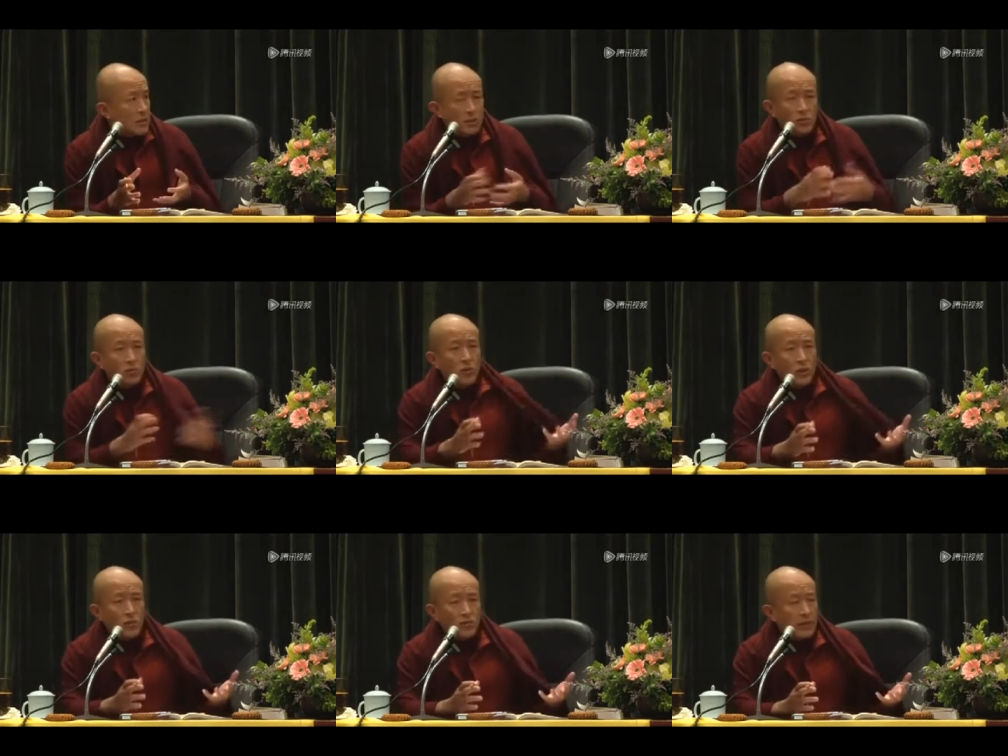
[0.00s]
There's too many
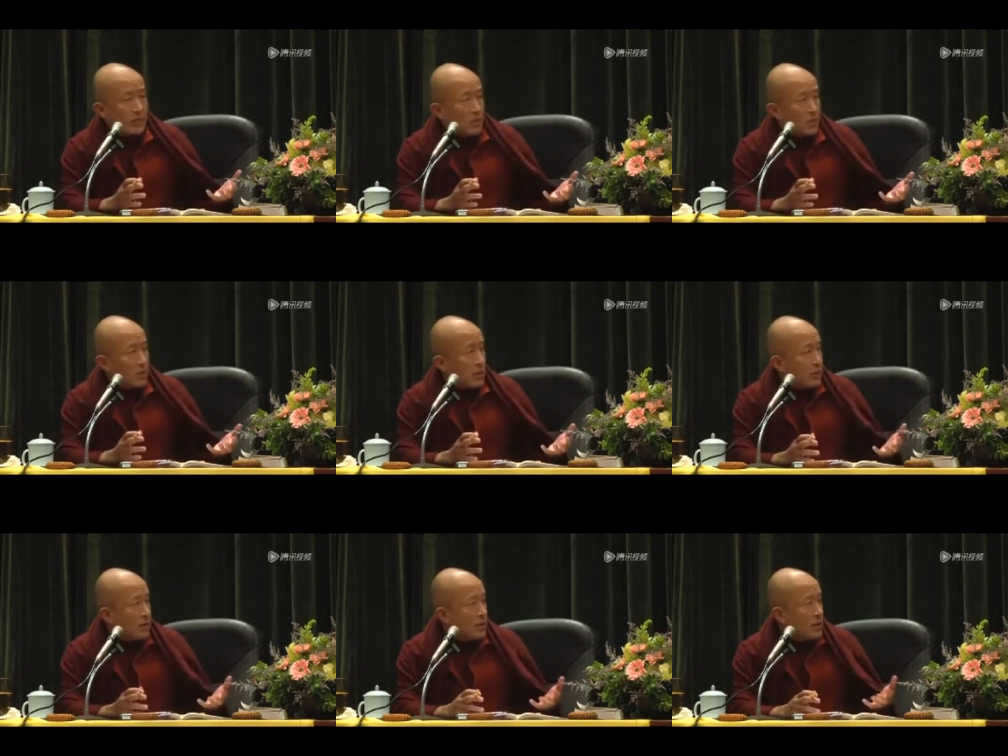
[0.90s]
of them, you know, like,
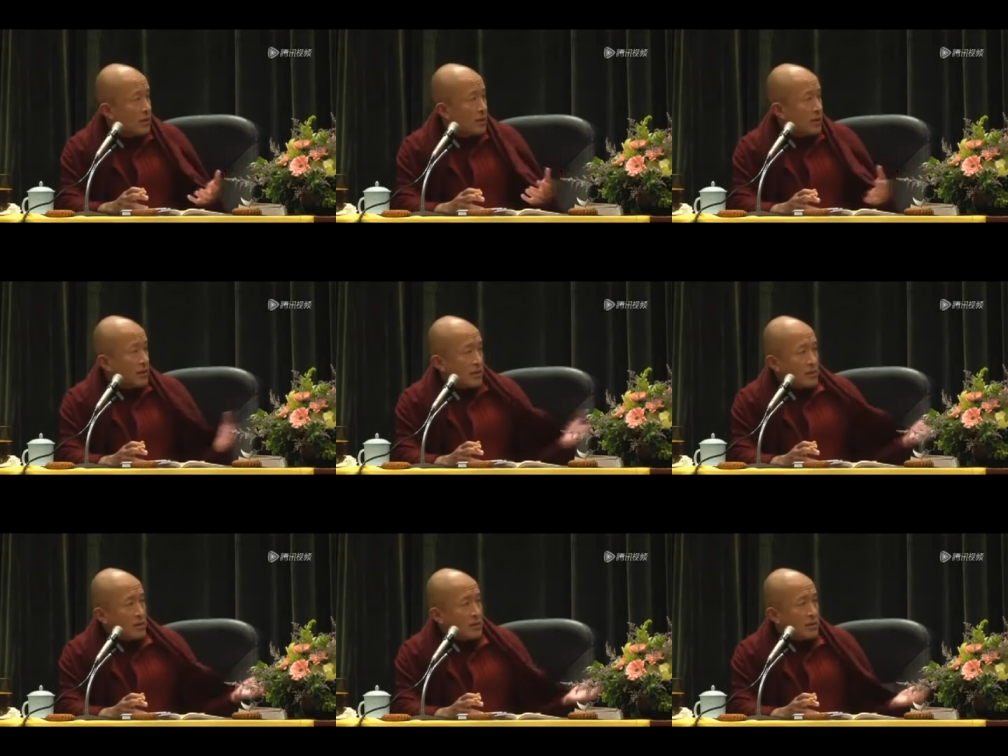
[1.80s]
and
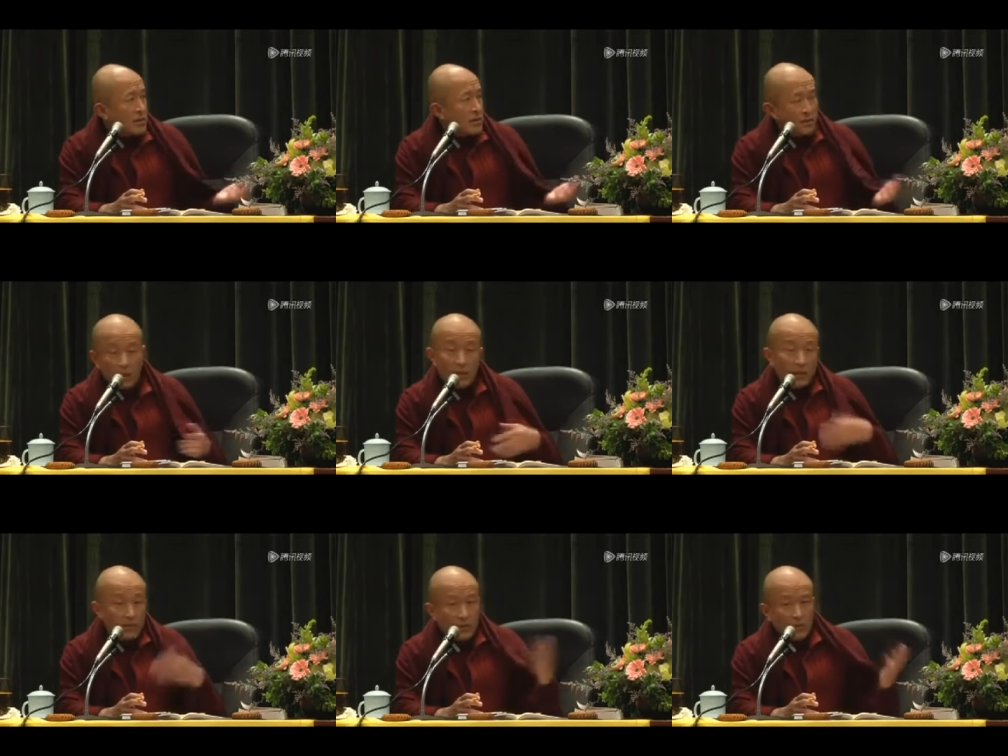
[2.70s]
there's,
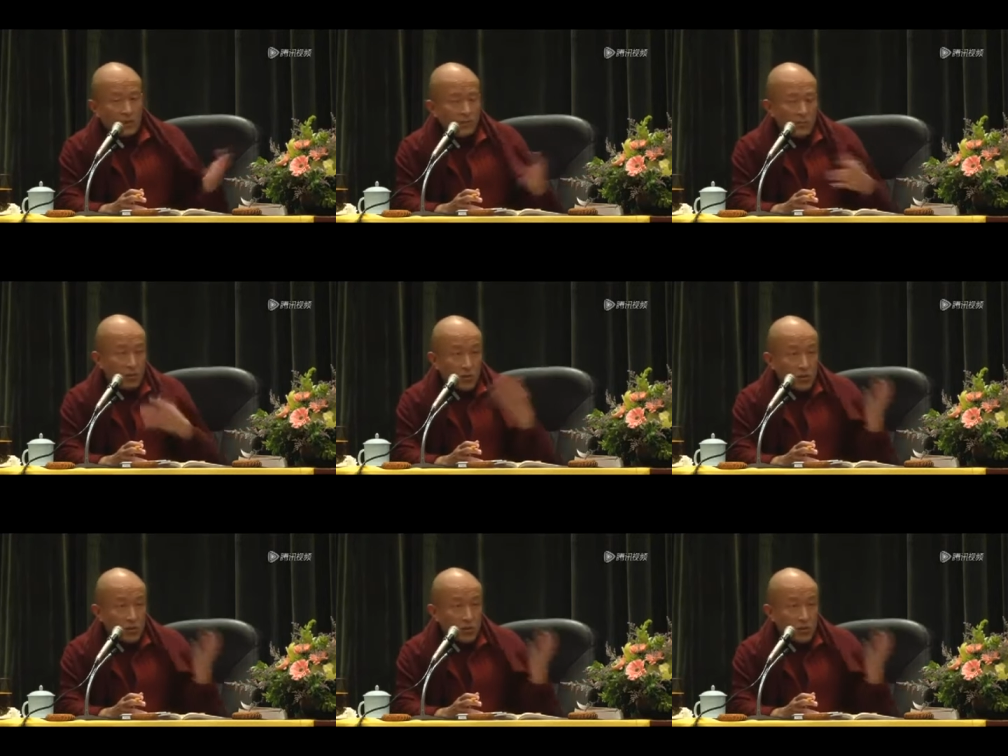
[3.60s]
I'm not